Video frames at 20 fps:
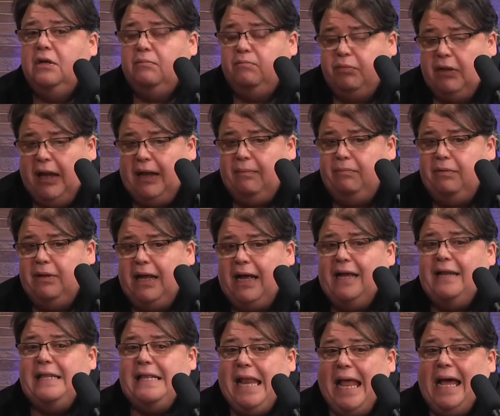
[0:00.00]
blah, blah,
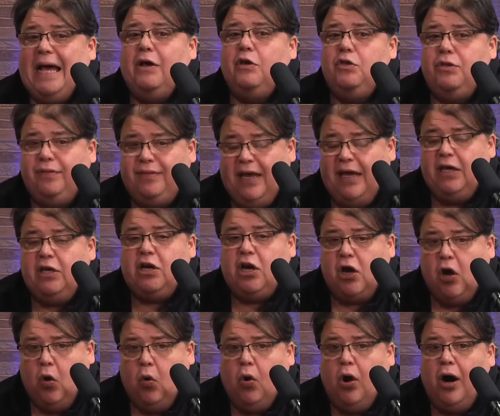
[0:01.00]
now they
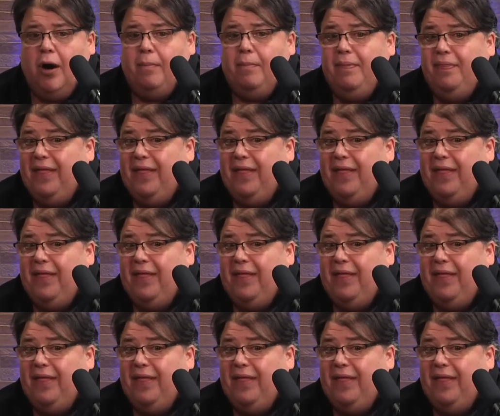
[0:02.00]
go up.